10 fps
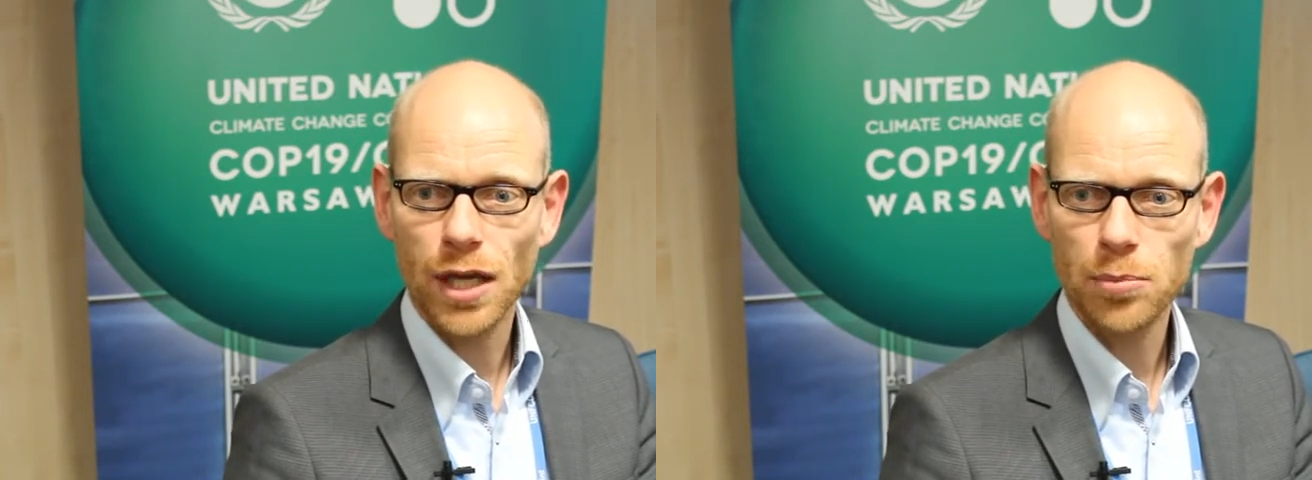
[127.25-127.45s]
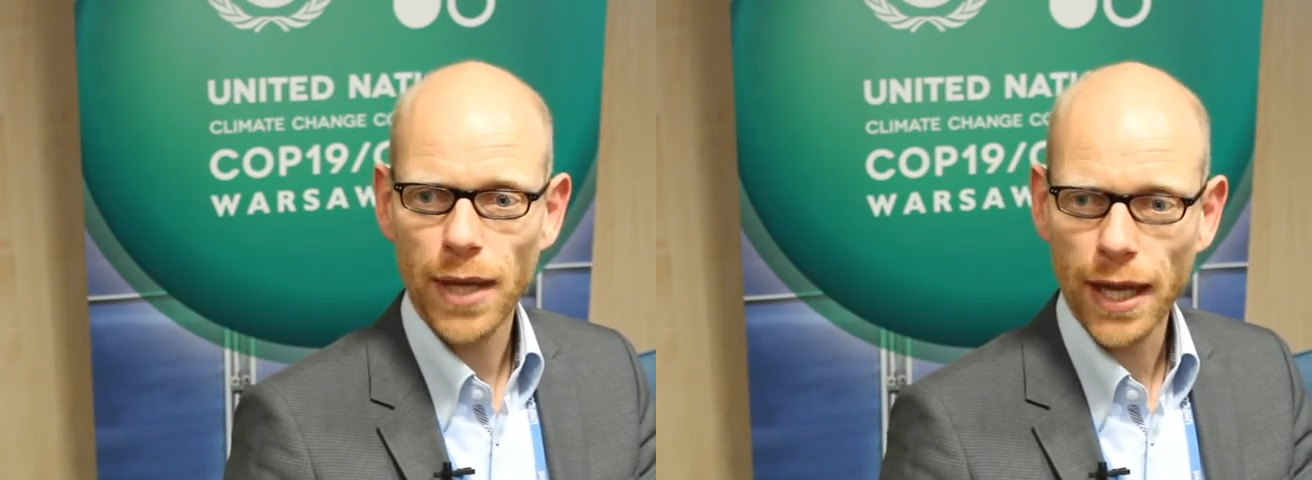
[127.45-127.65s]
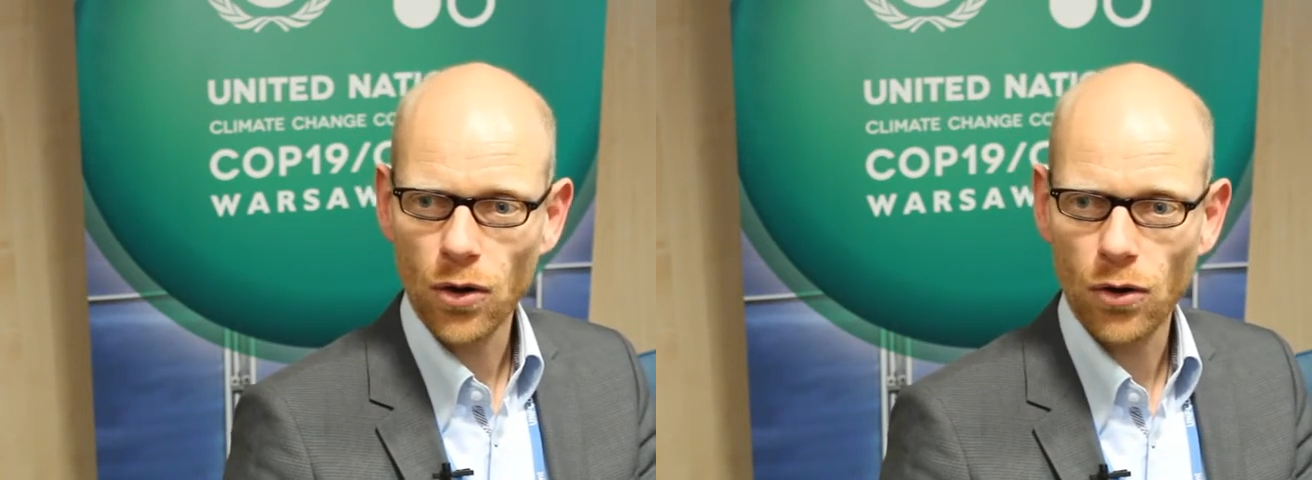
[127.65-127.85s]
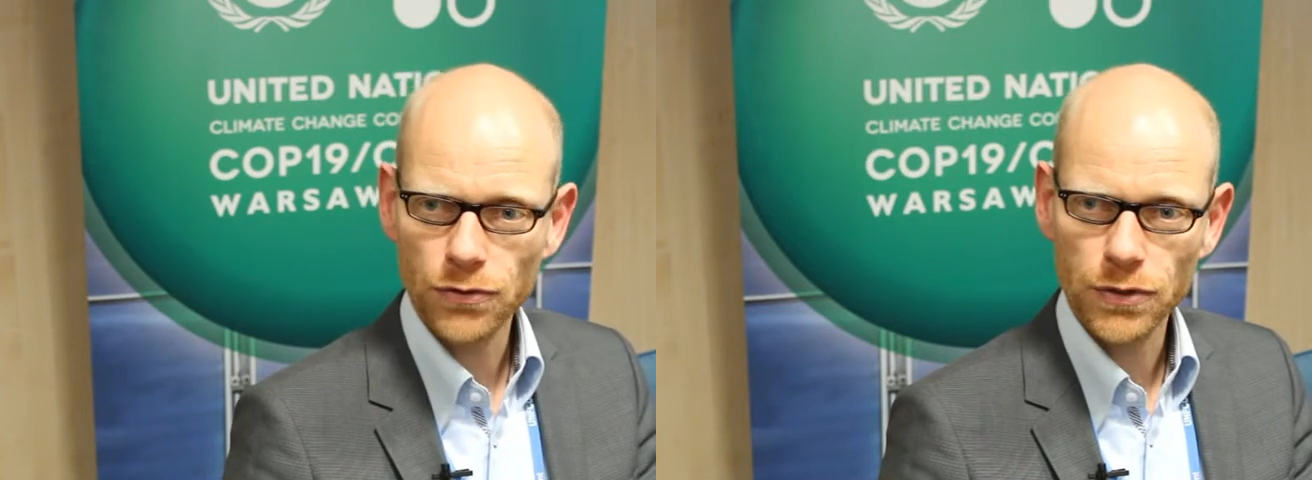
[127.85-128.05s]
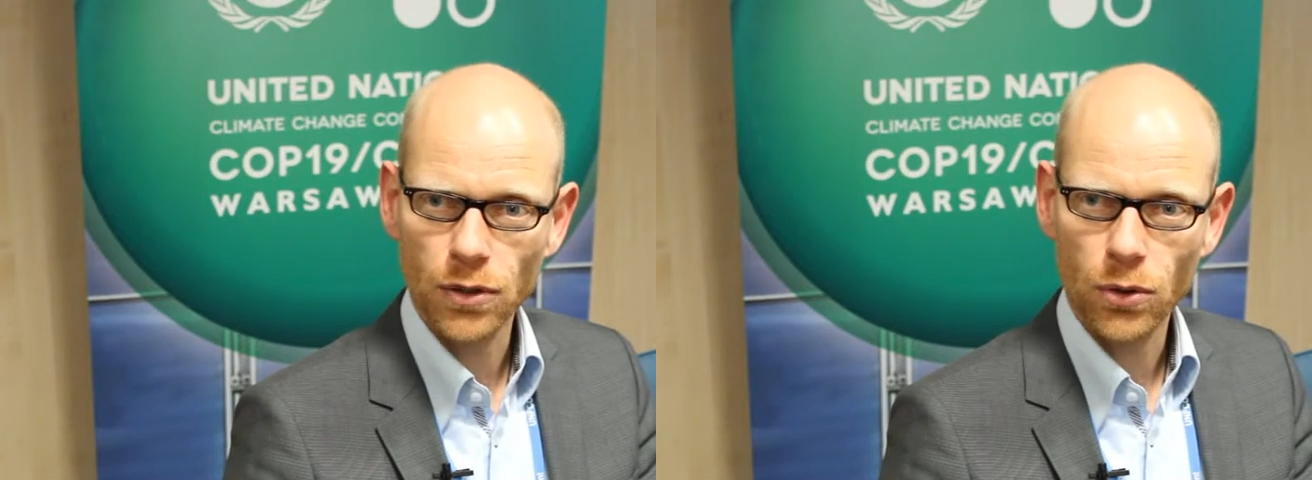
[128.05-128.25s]
they pay
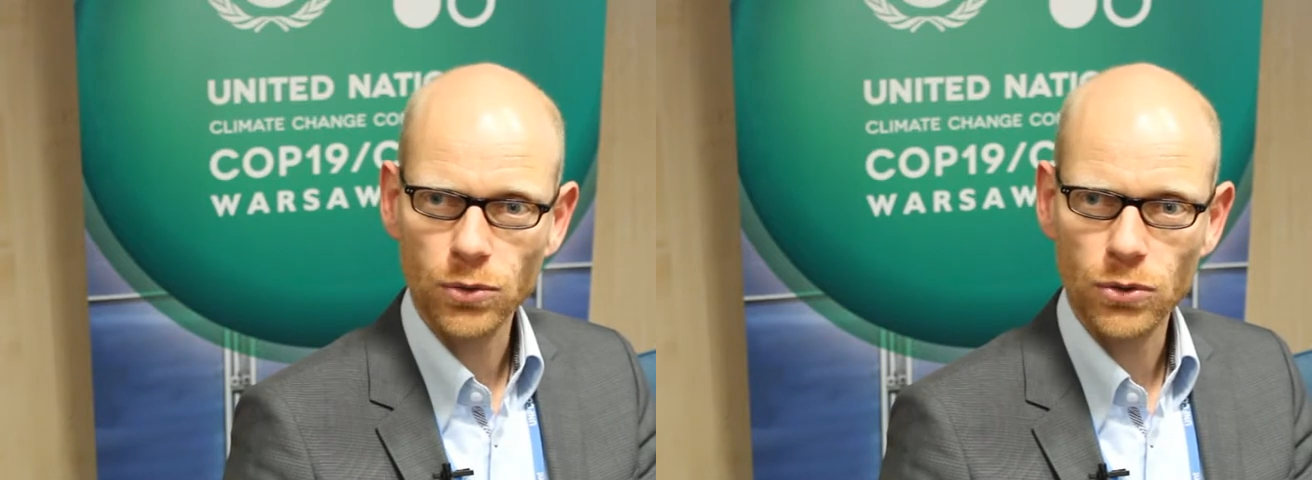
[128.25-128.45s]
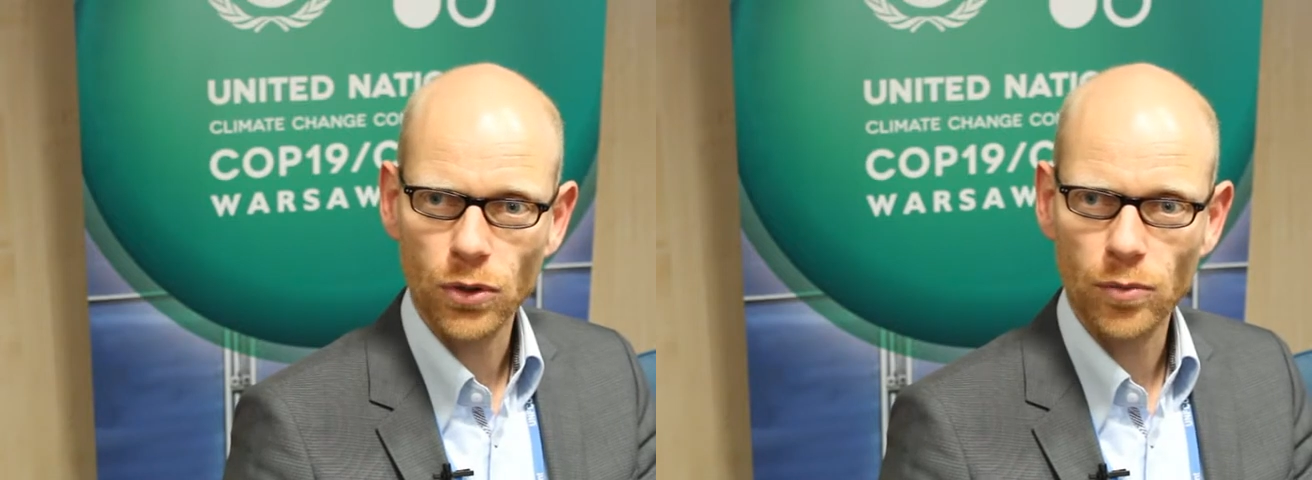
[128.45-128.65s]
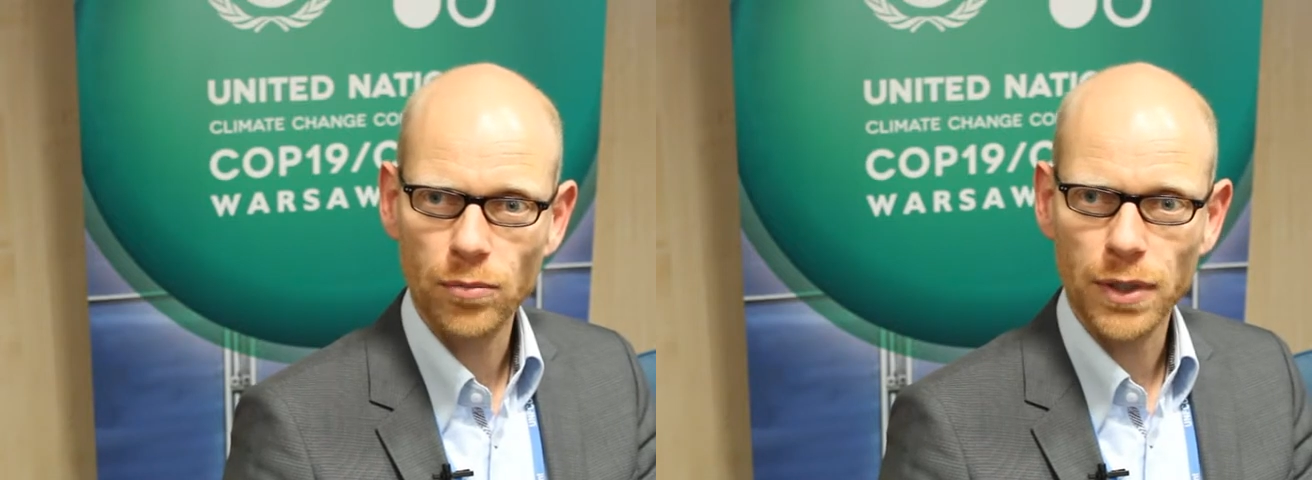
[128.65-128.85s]
off in the long term,